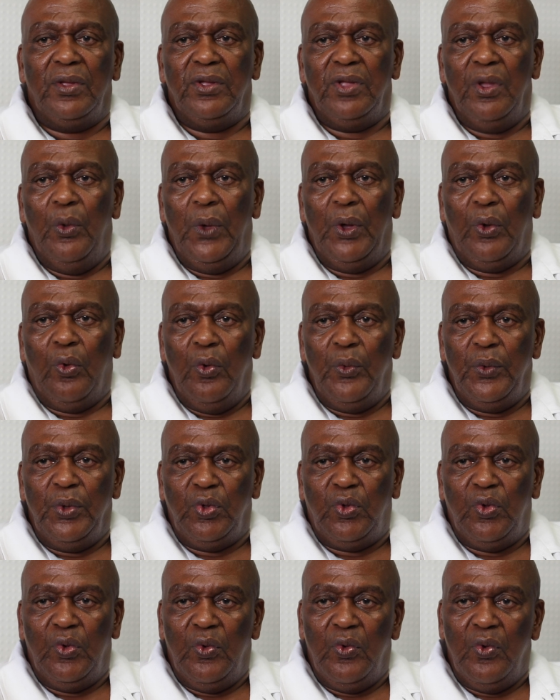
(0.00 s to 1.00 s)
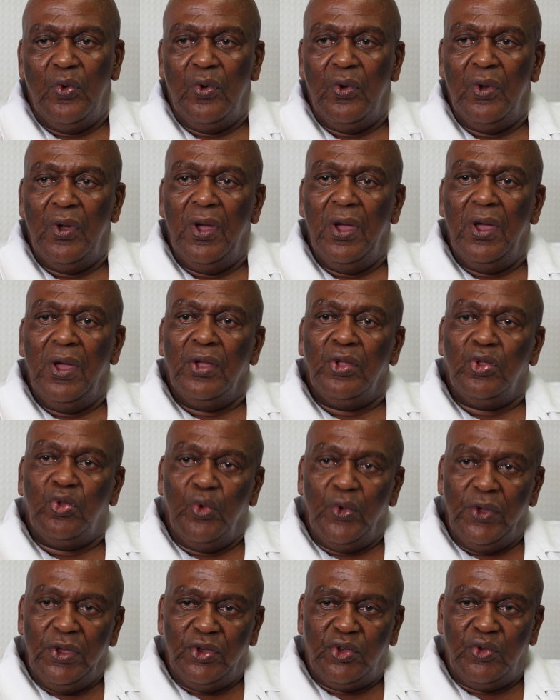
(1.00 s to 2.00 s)
actually they were going
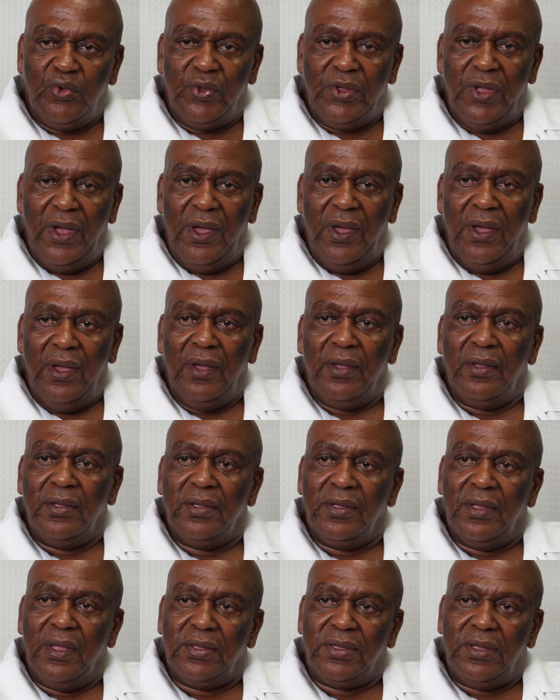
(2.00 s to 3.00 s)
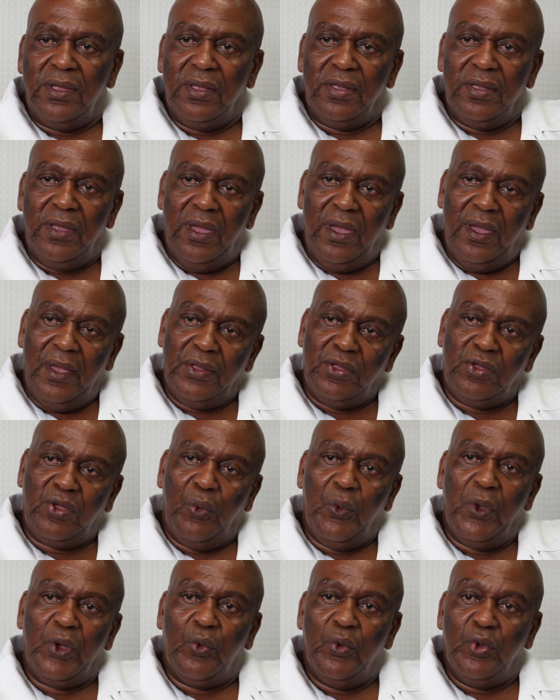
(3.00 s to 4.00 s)
to issue they
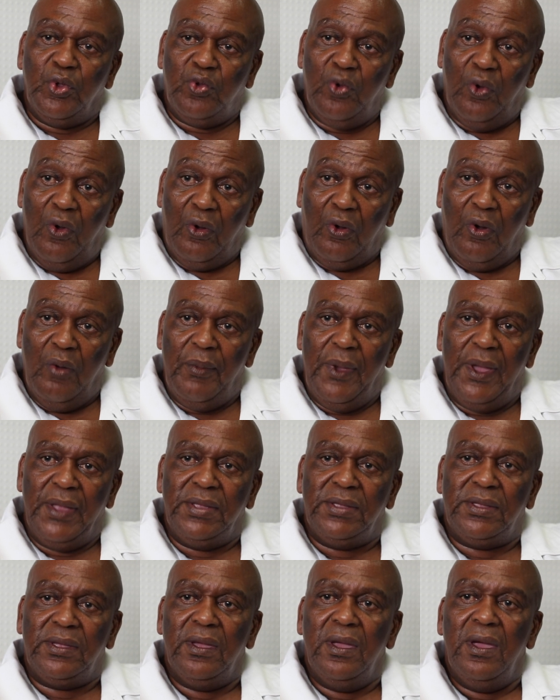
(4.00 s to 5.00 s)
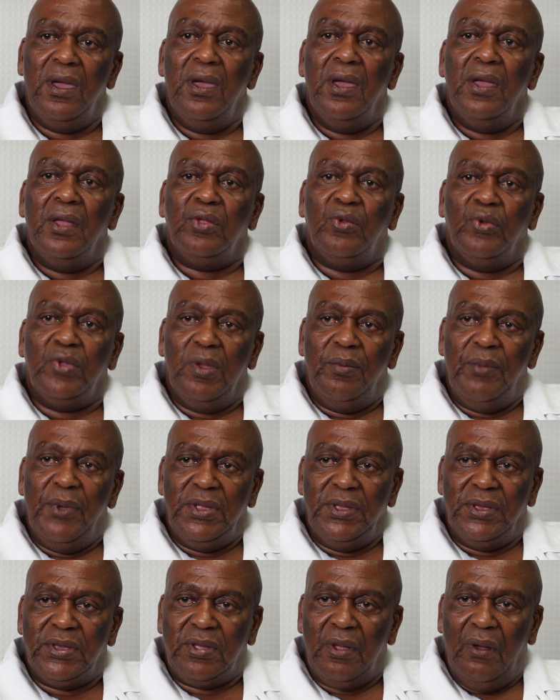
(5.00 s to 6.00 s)
were going to recommend to the
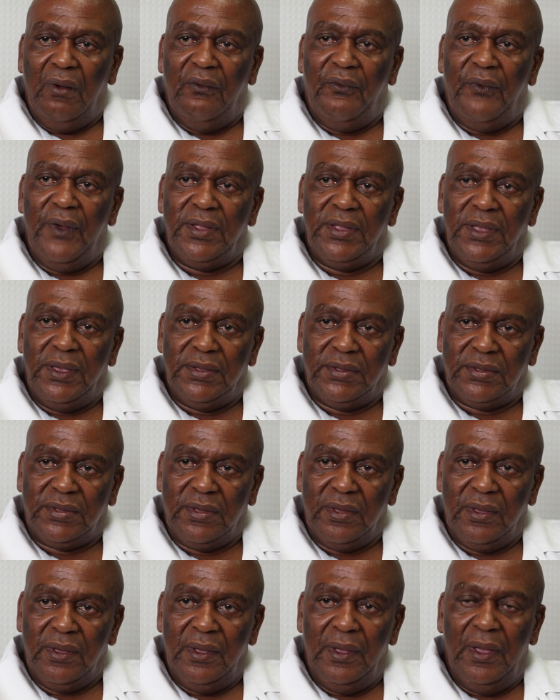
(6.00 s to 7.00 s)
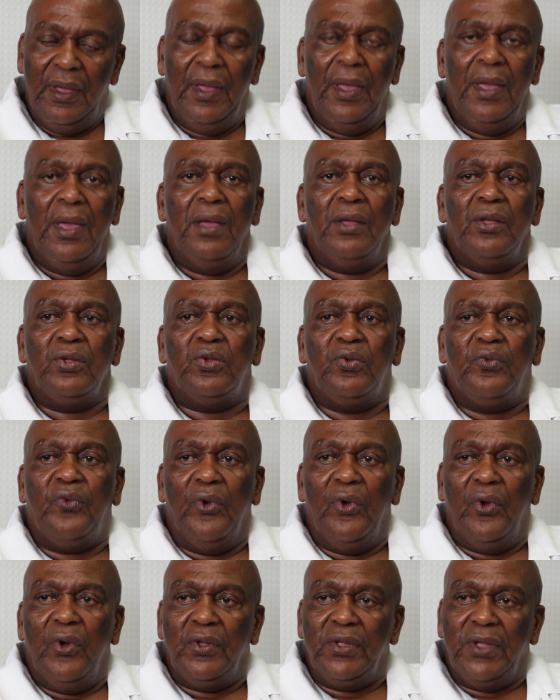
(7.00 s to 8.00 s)
Minister of Finance
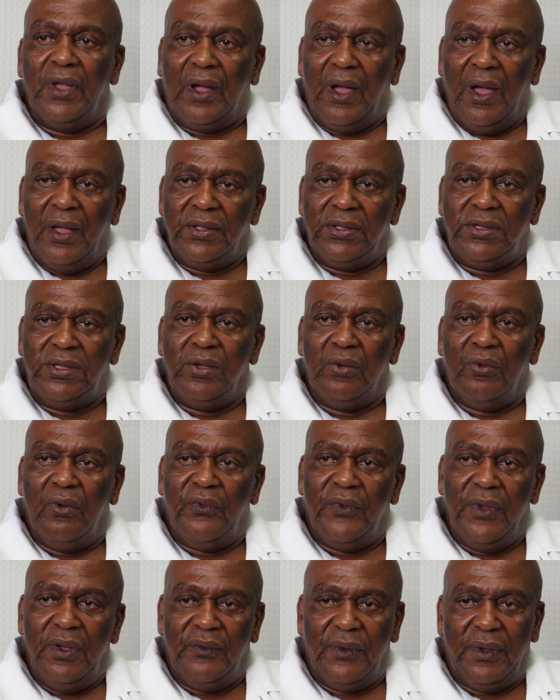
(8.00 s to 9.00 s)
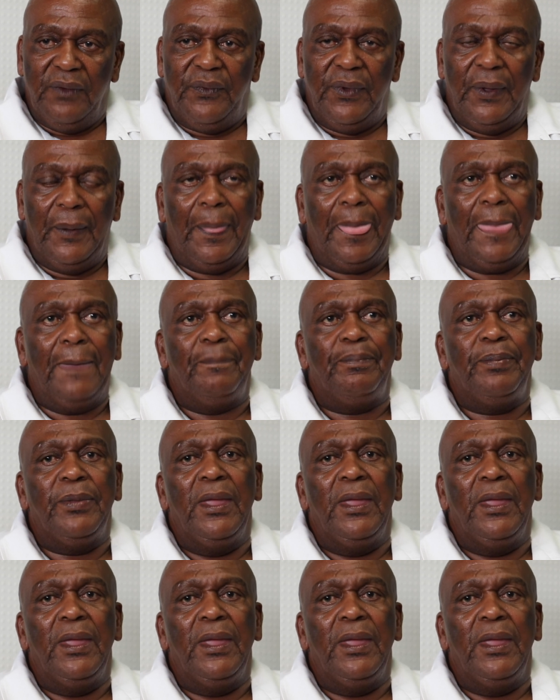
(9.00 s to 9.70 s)
for the granting of everything.